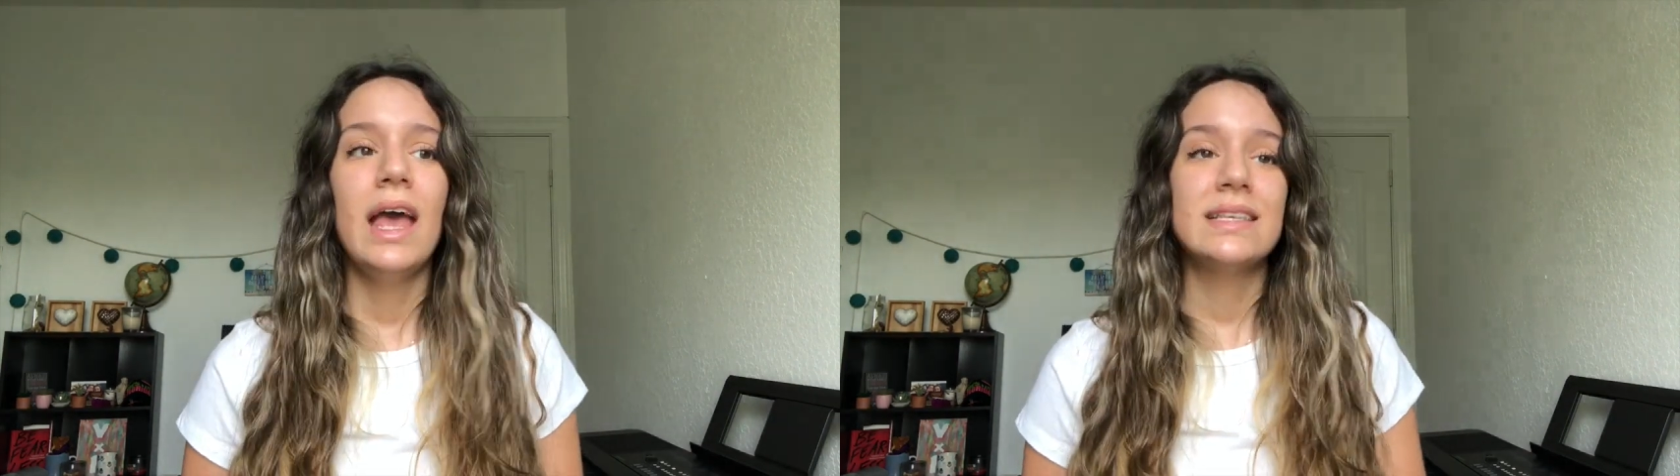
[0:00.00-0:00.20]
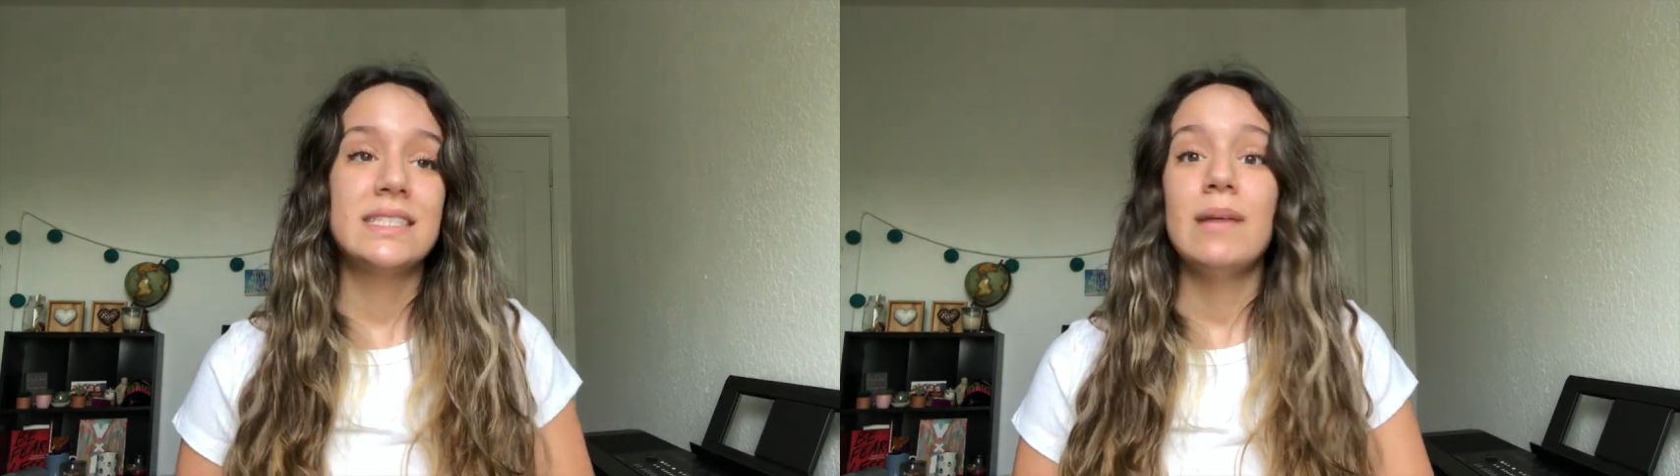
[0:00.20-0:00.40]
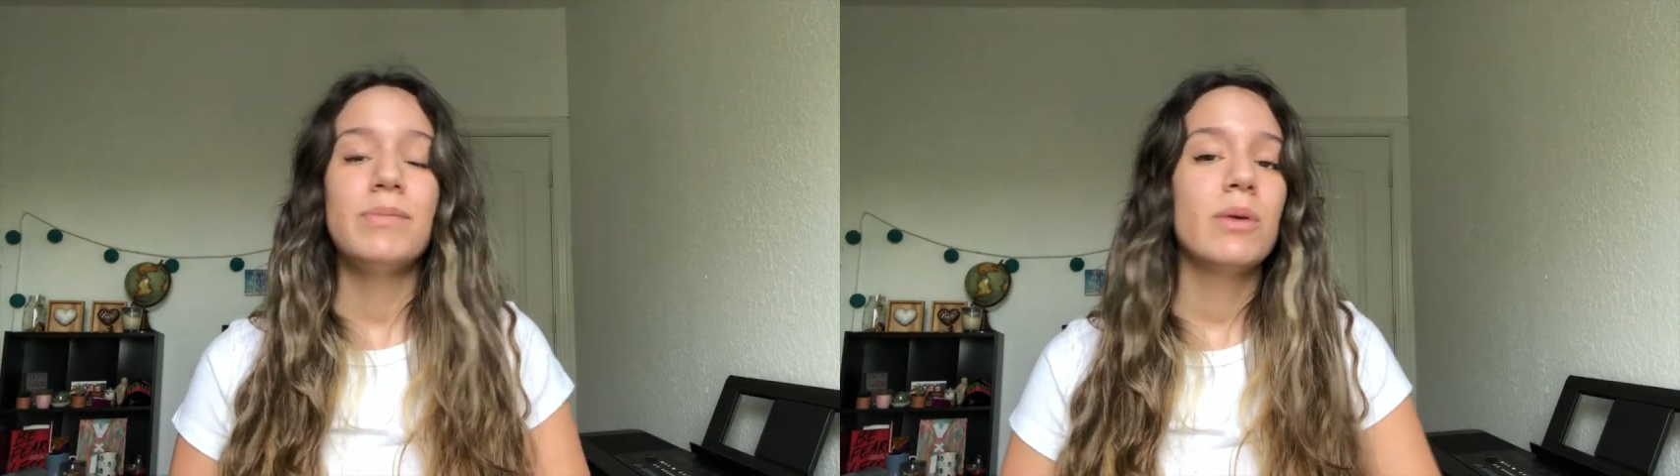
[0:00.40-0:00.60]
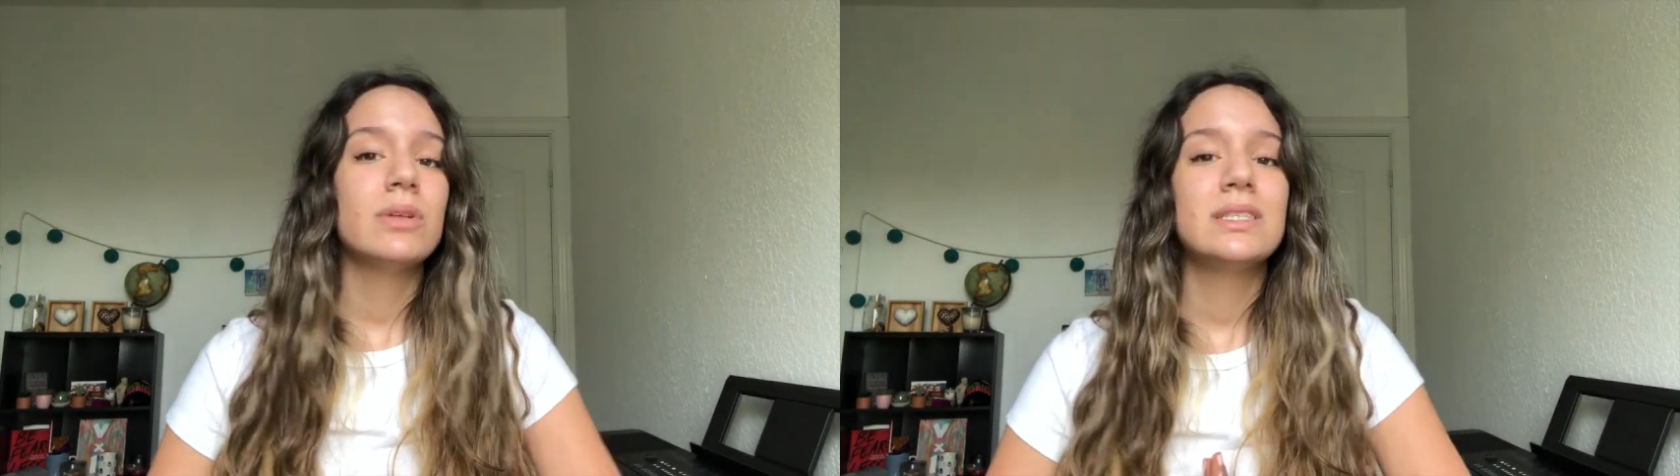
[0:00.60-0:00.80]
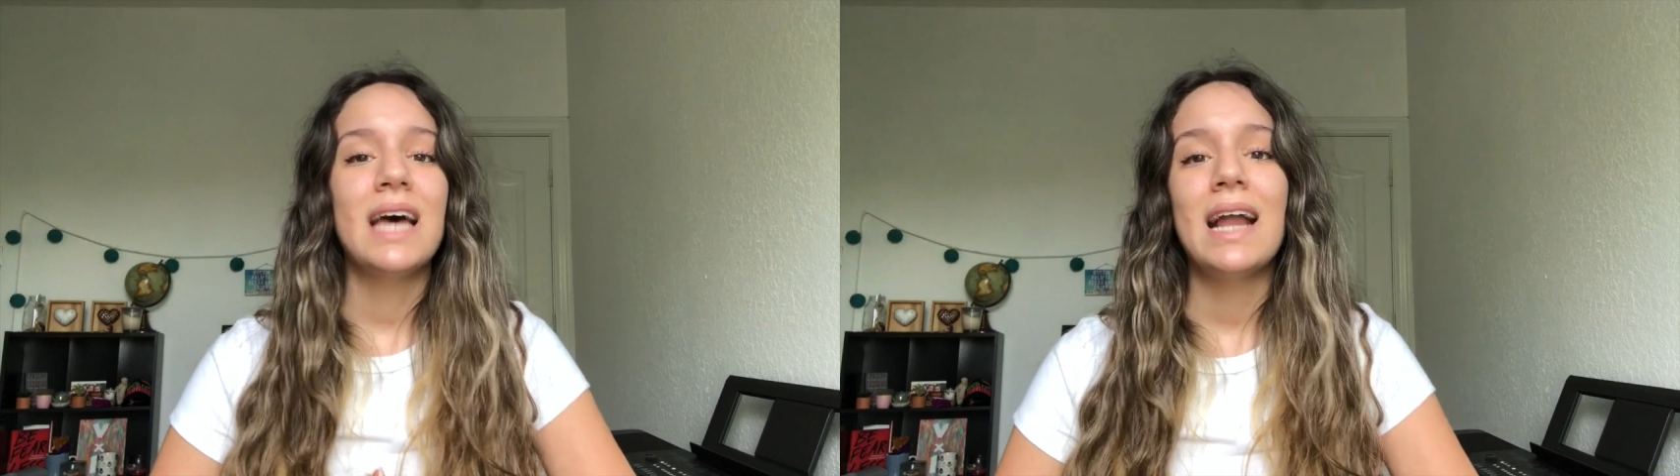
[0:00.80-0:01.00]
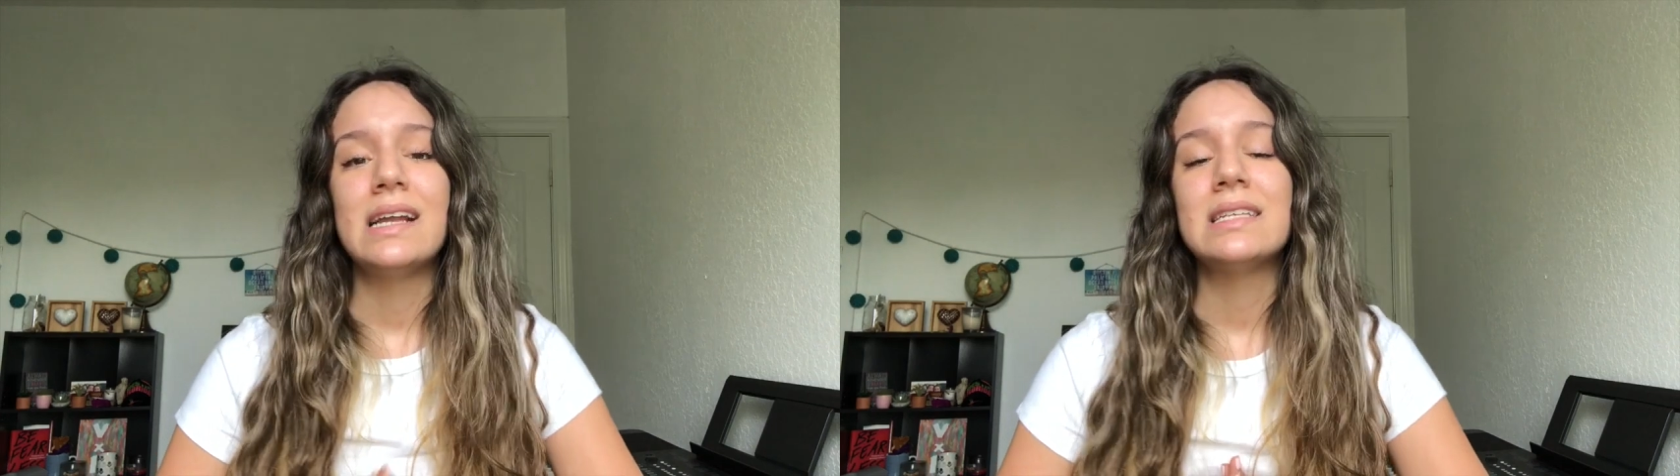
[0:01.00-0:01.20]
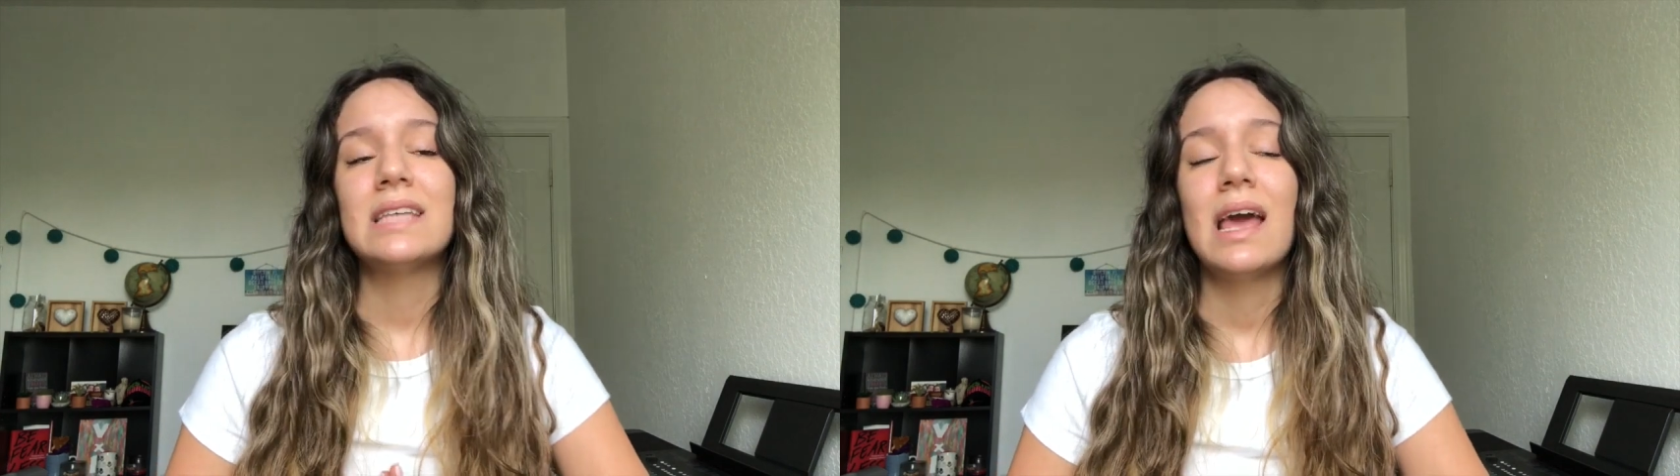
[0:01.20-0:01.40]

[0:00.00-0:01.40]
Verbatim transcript: Same thing with sadness.